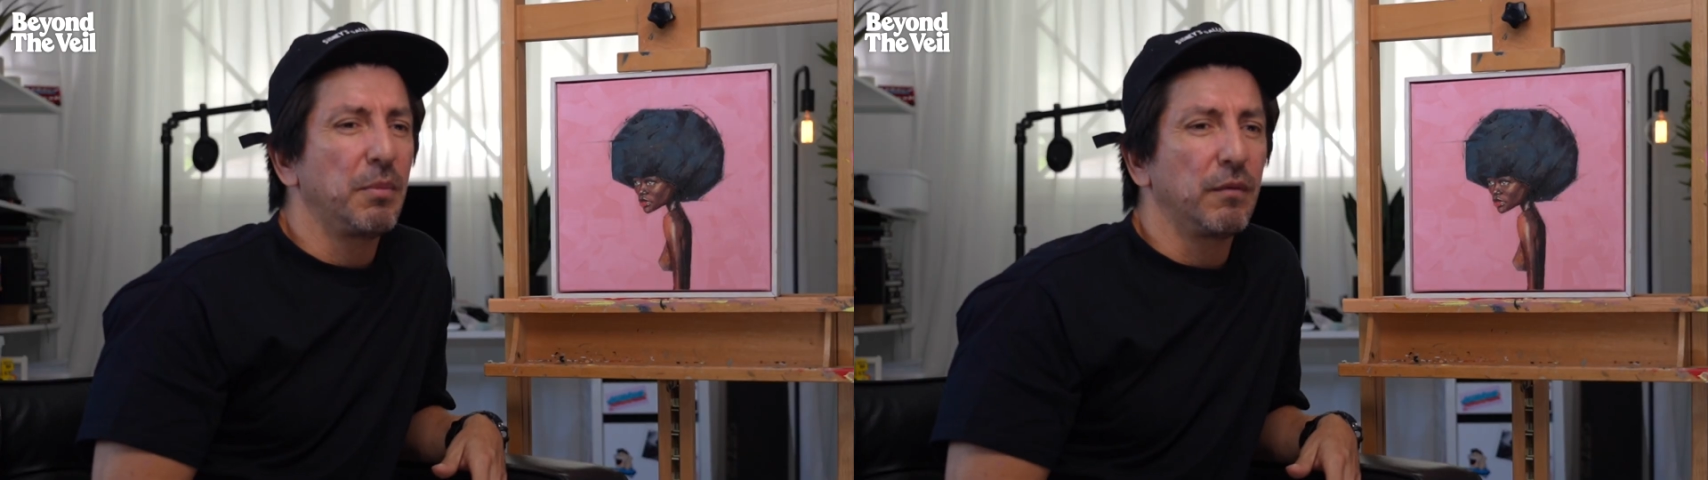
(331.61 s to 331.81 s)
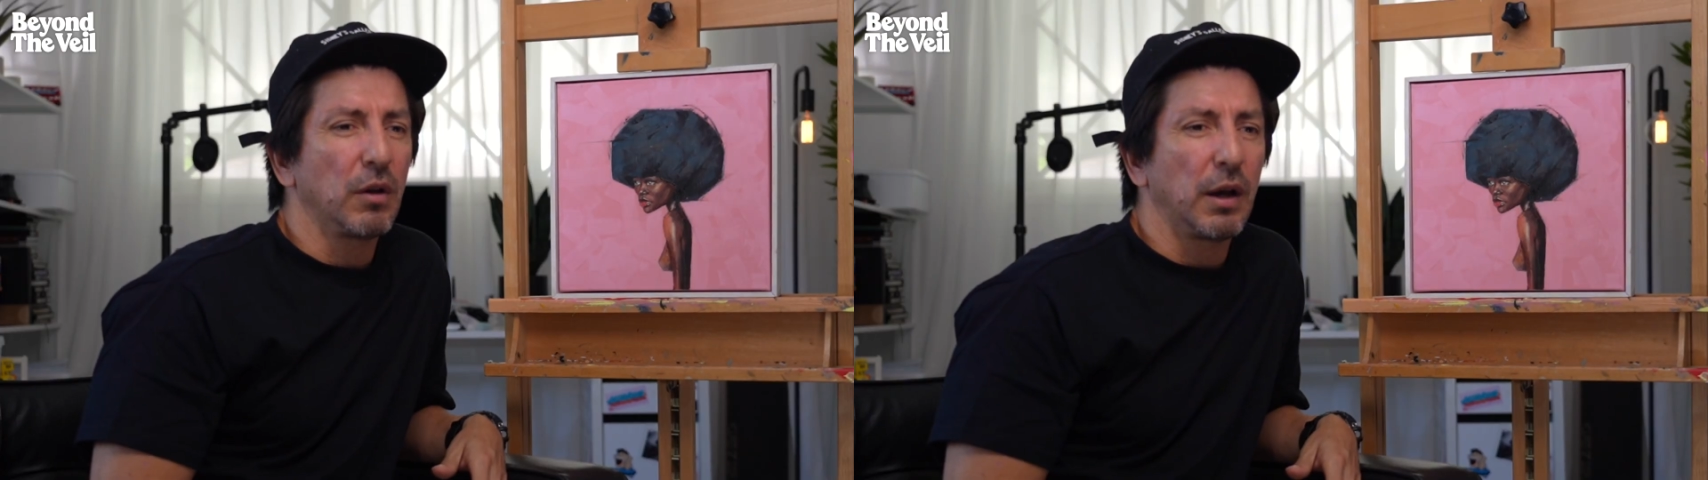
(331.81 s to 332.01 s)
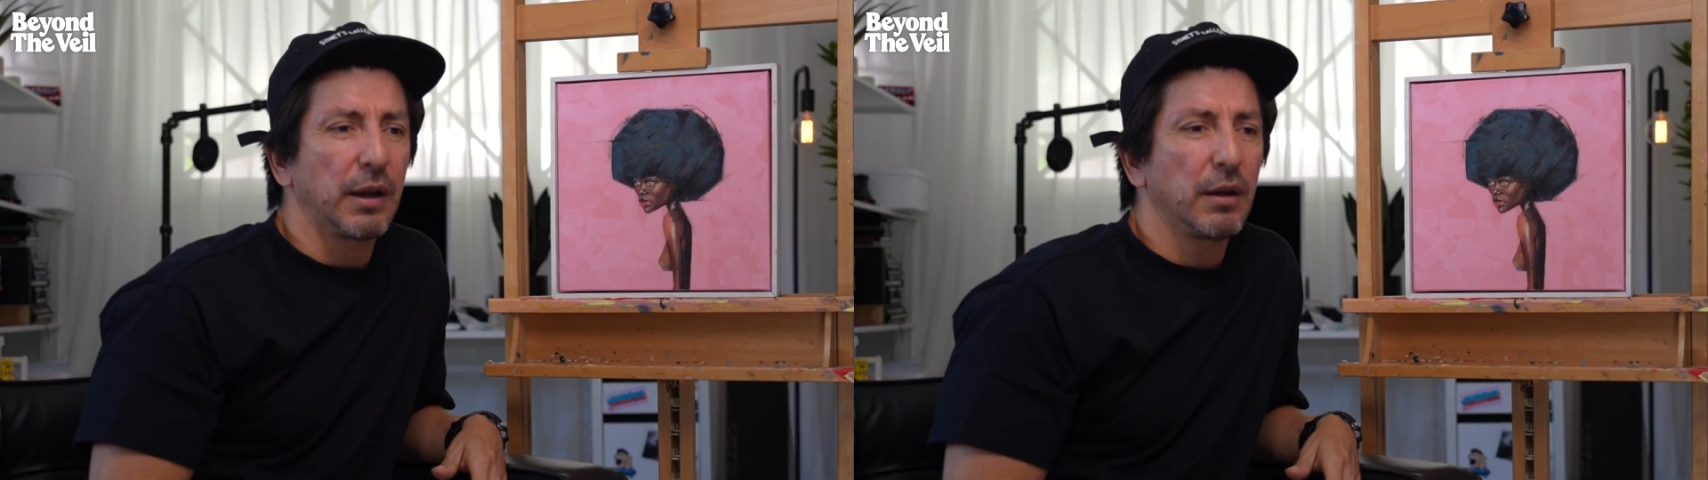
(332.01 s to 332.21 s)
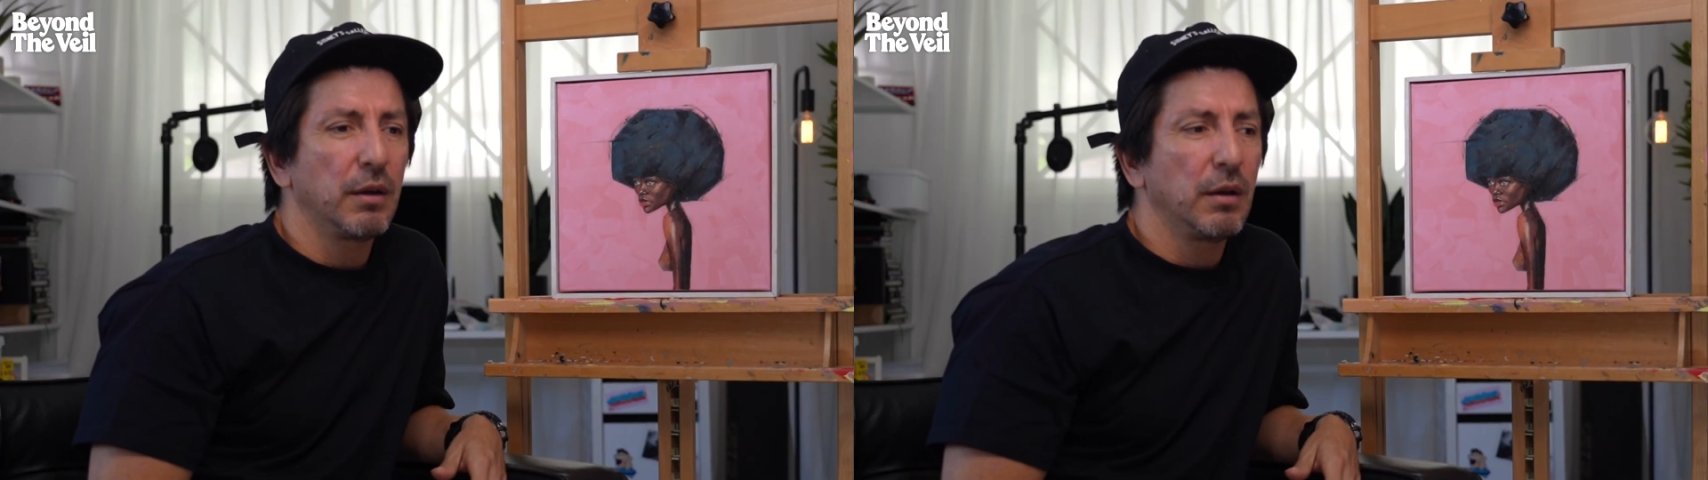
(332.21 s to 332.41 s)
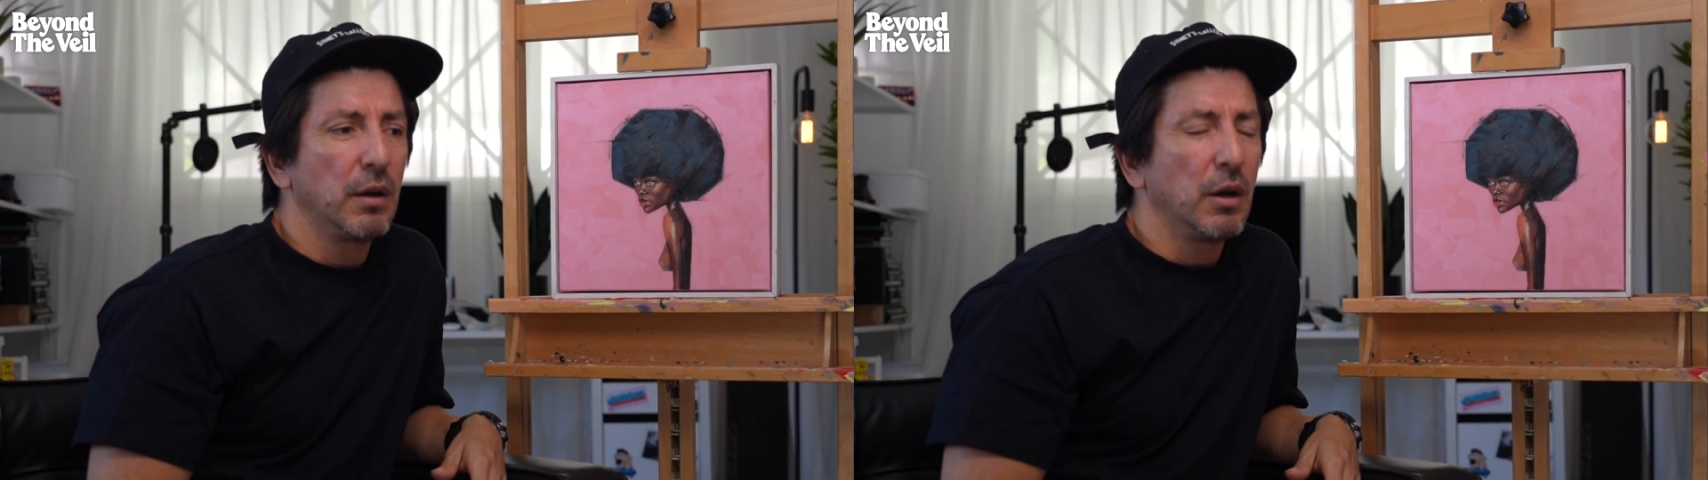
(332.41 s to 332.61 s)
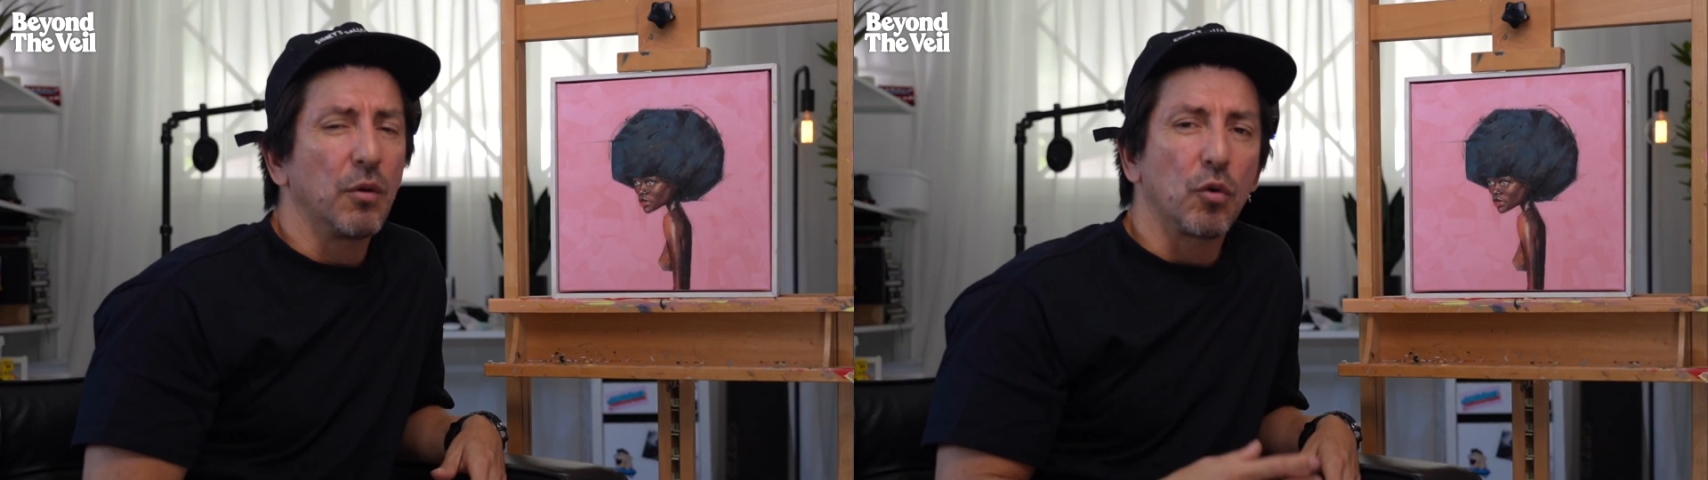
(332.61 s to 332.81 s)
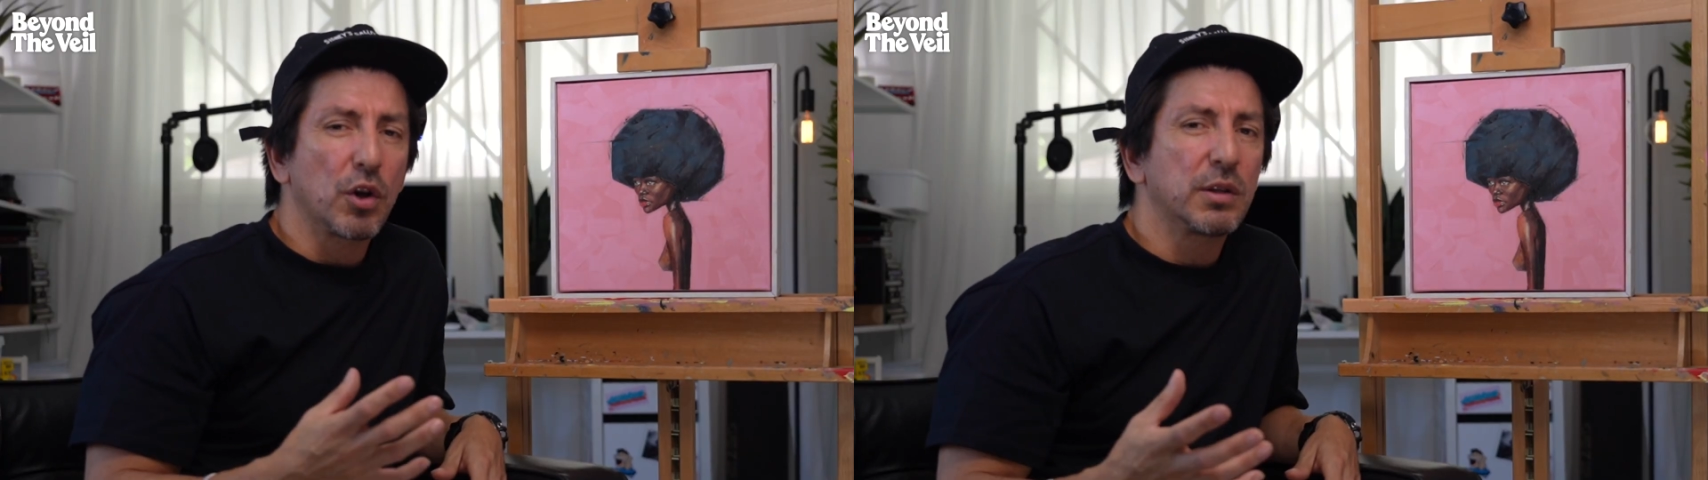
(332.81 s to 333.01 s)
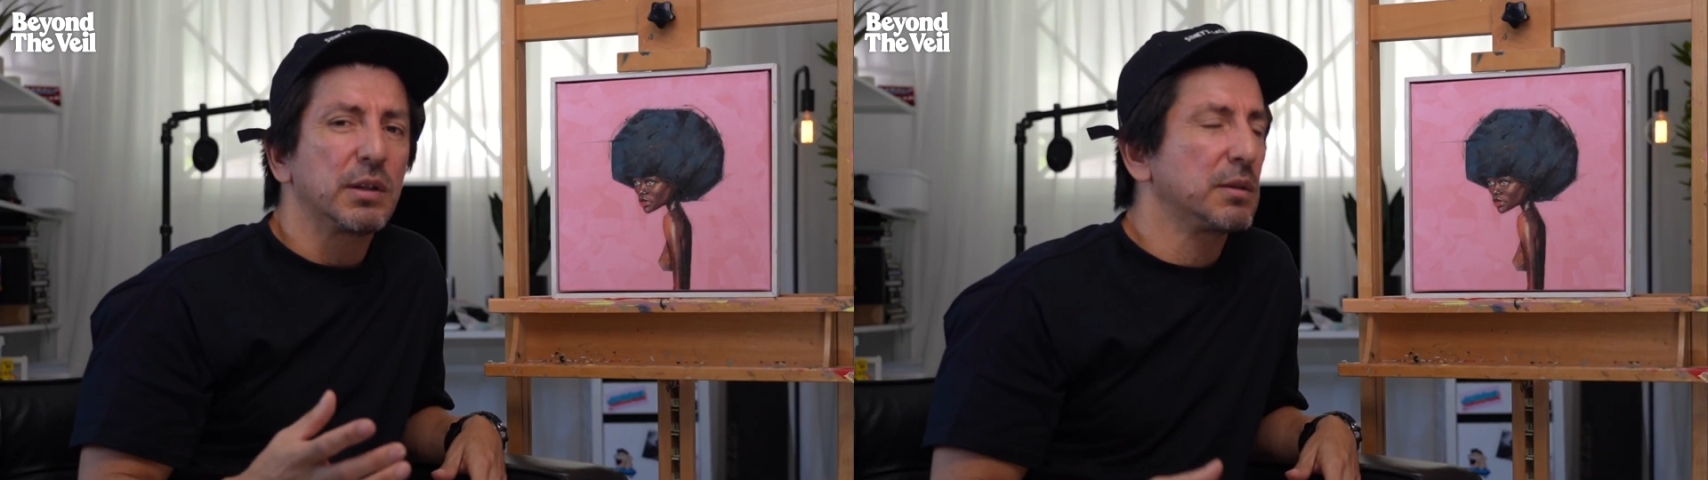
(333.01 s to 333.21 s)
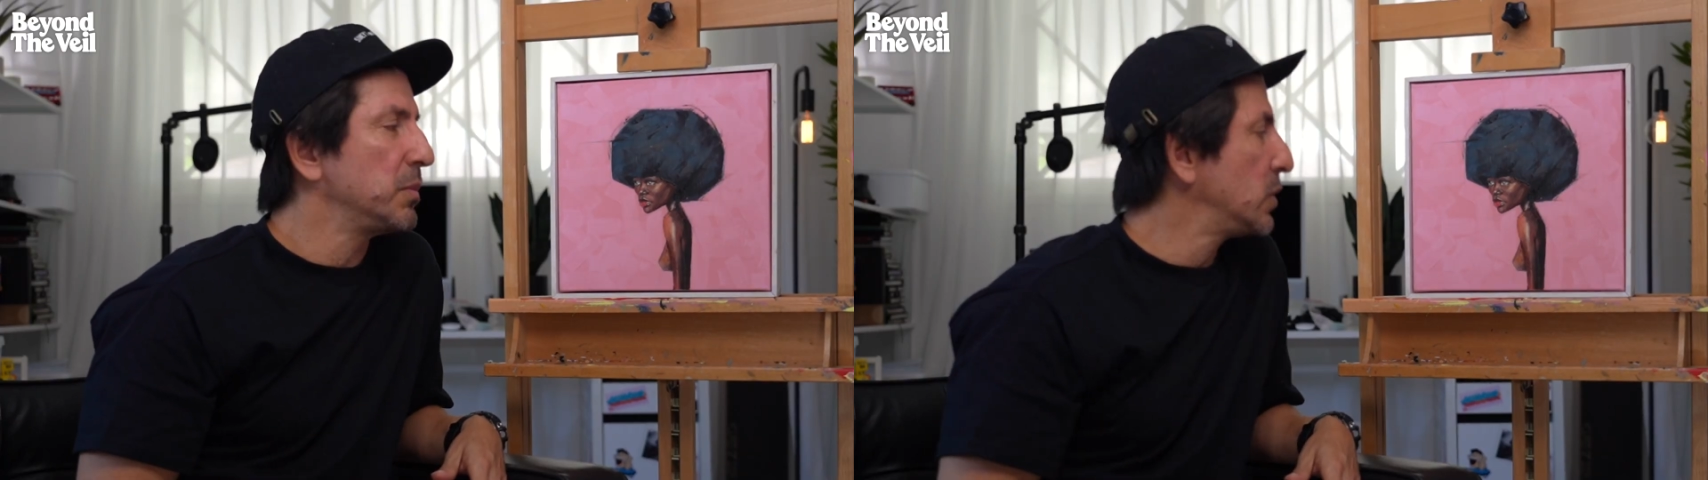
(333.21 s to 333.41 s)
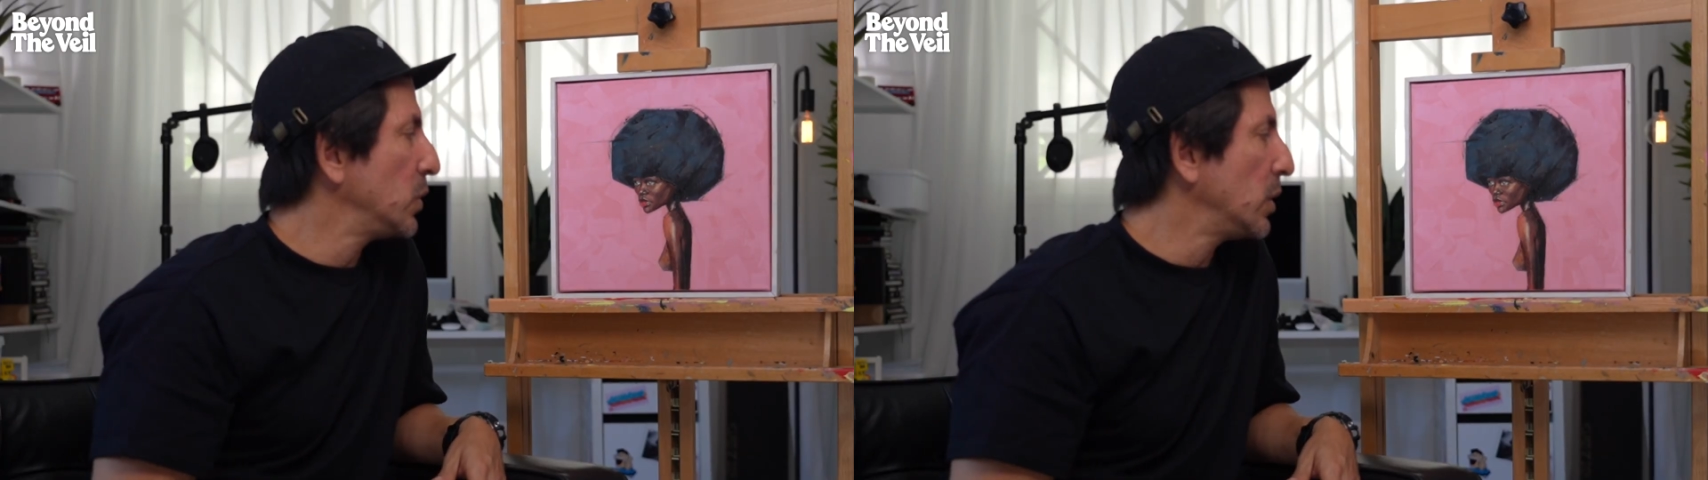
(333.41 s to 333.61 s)
of like eroticism
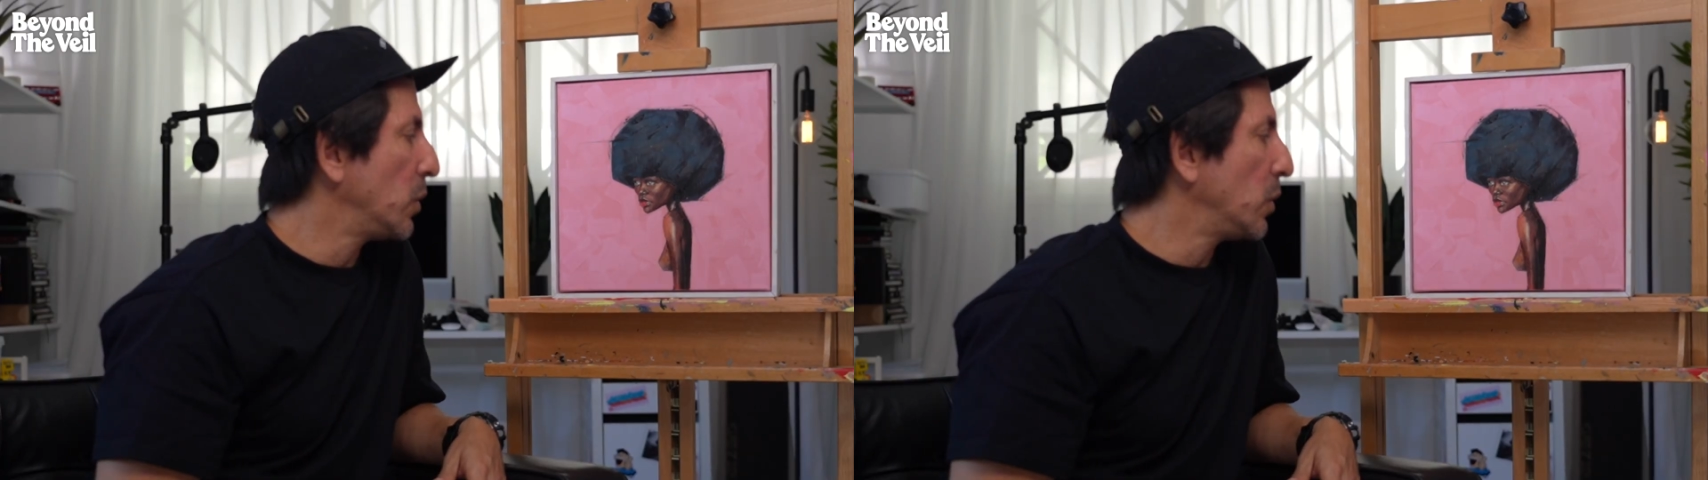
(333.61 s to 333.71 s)
to it.